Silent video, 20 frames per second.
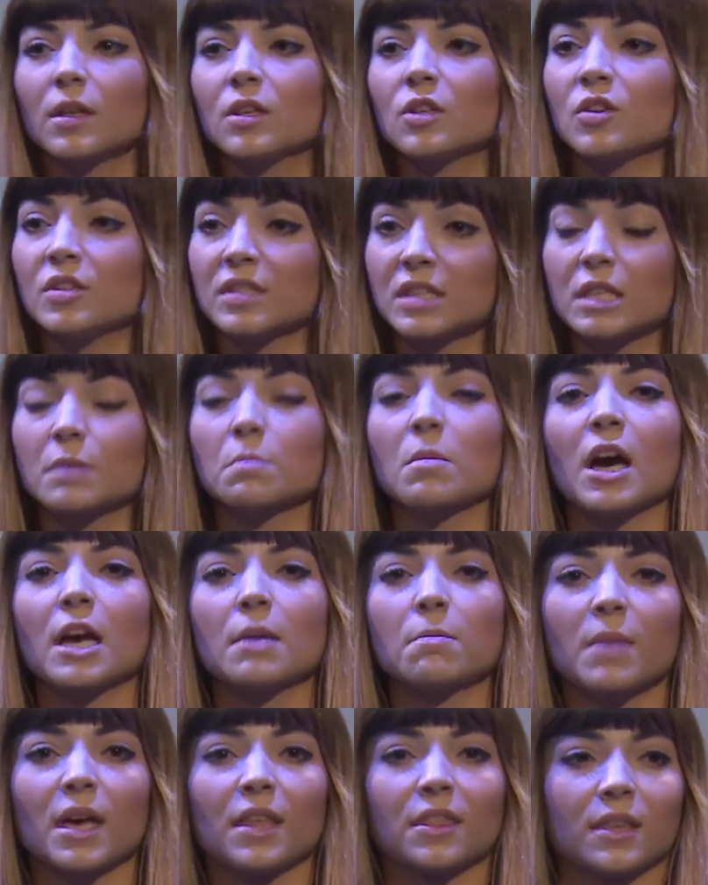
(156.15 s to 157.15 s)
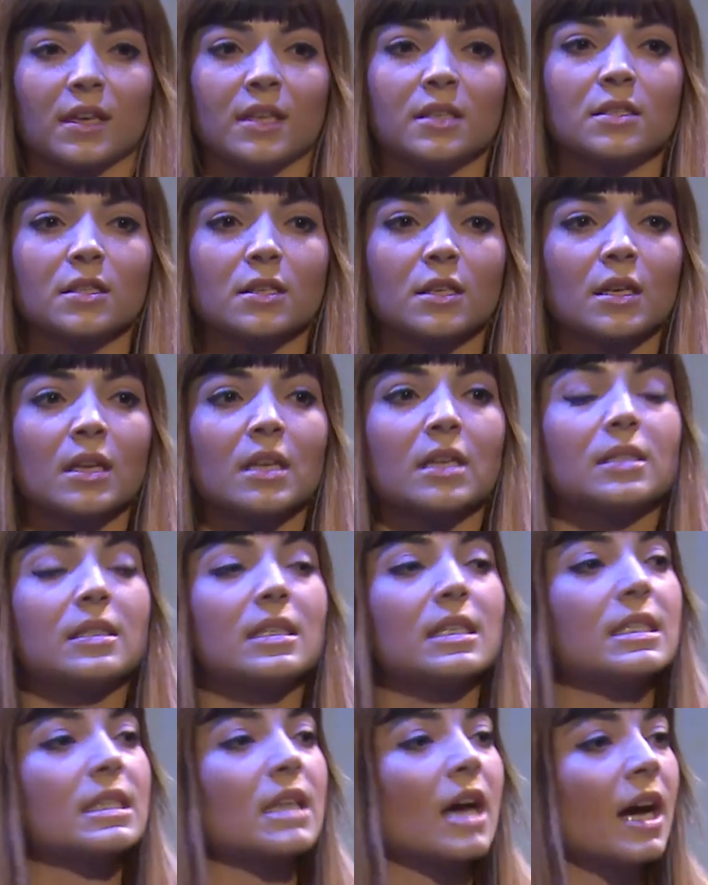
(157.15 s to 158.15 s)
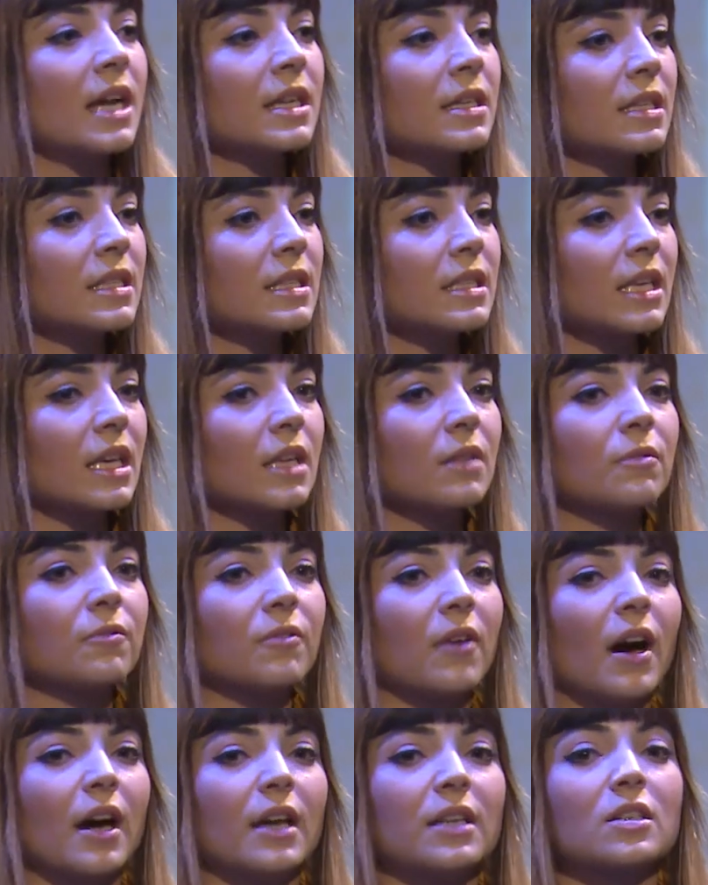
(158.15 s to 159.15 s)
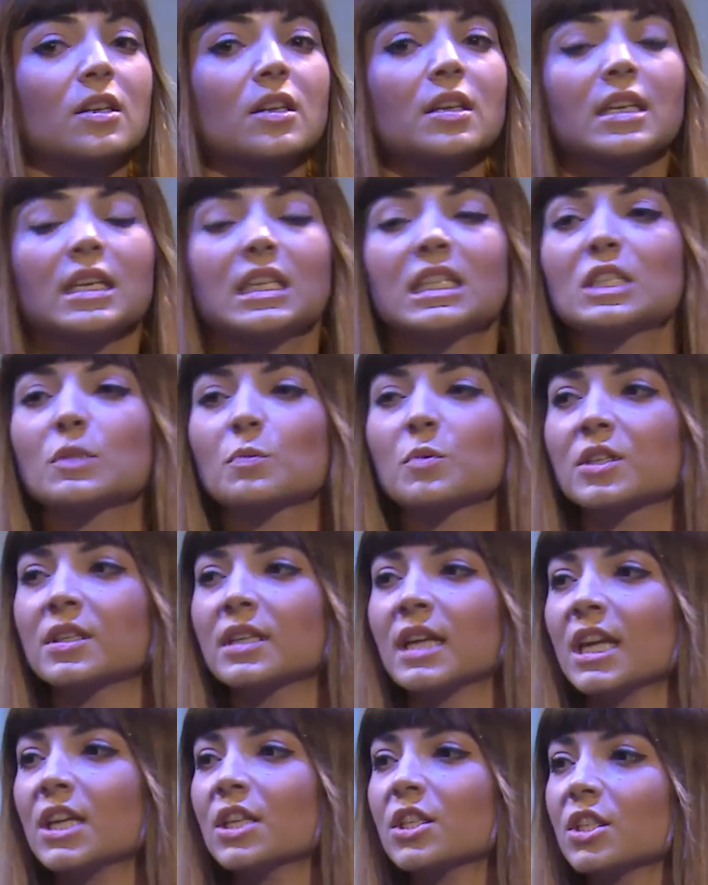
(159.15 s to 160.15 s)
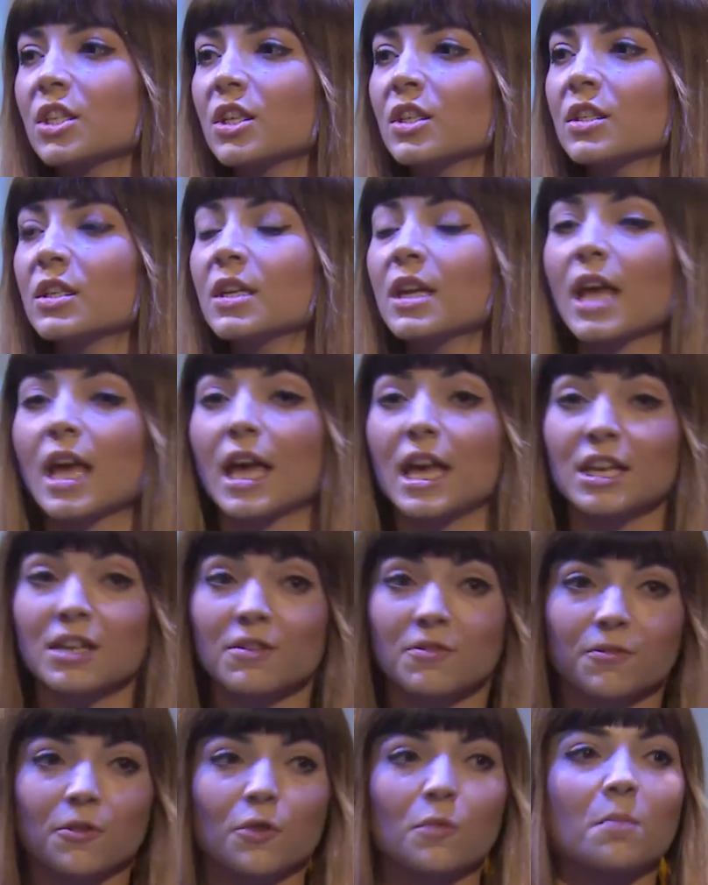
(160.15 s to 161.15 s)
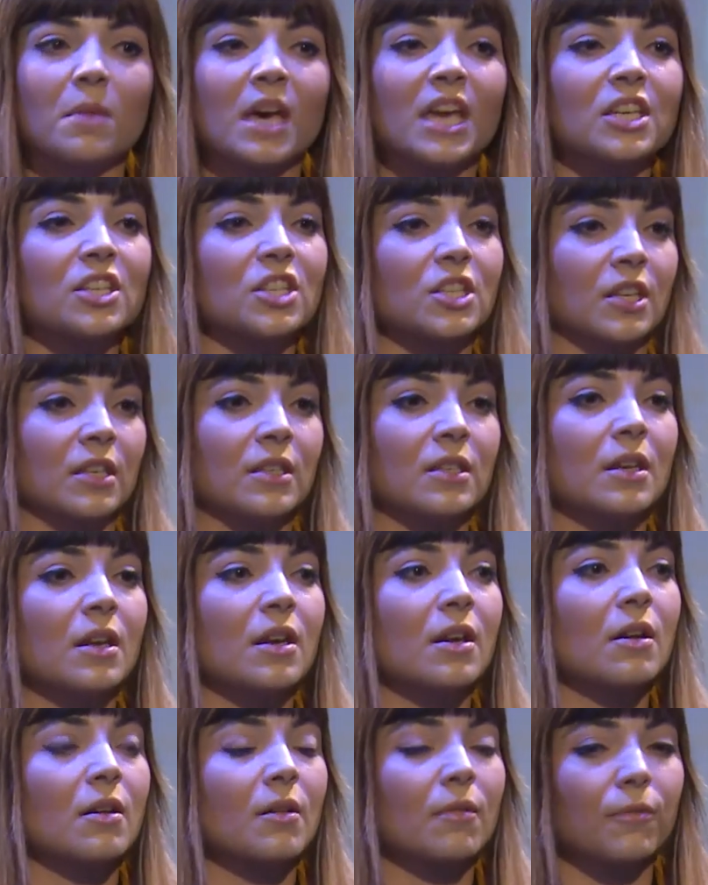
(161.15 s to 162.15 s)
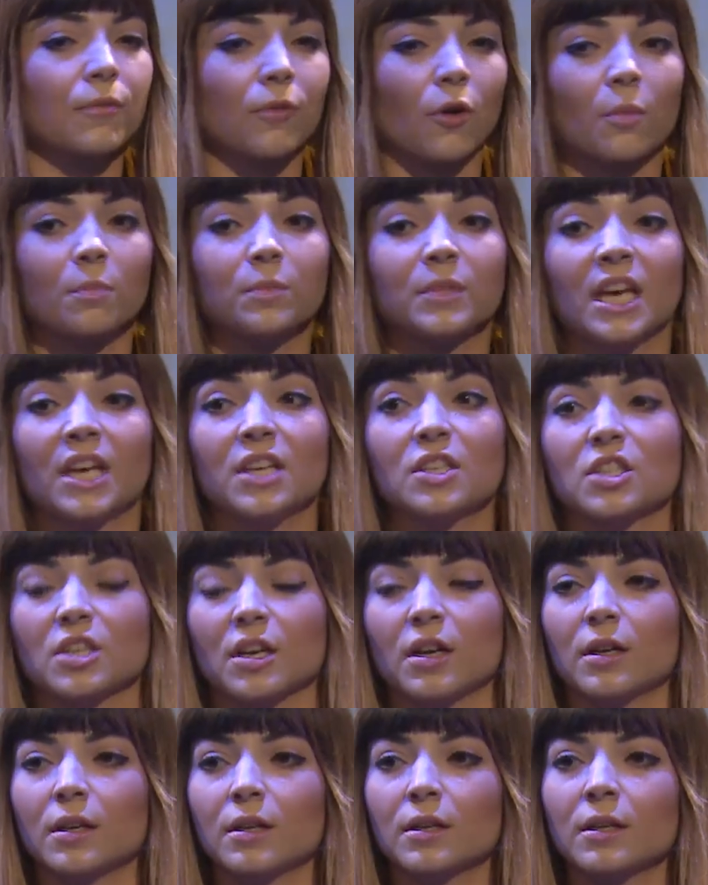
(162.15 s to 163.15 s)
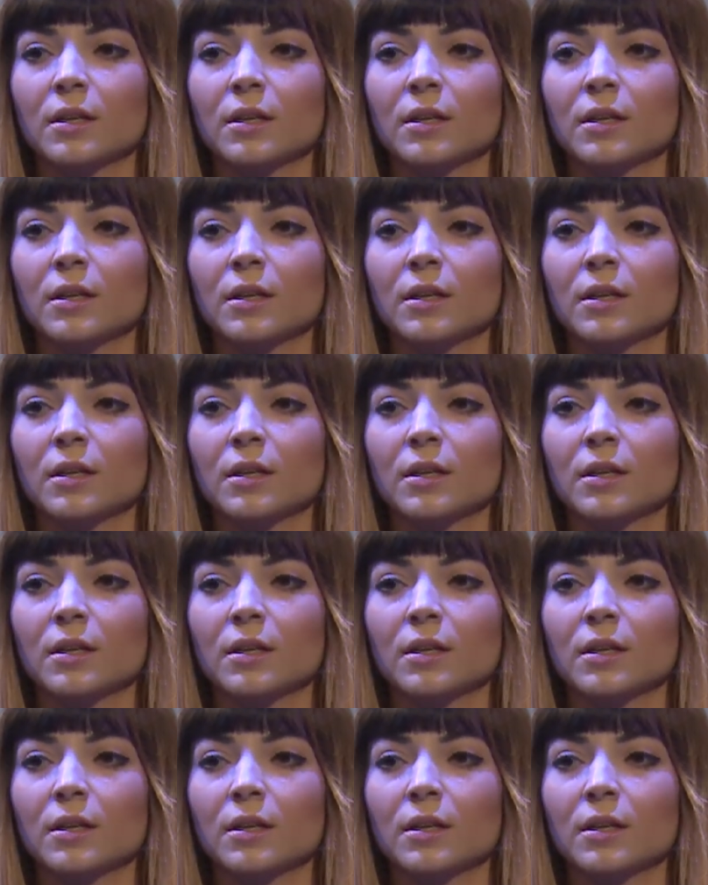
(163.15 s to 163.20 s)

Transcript: Using my method, designers can find inspiration and information from nature.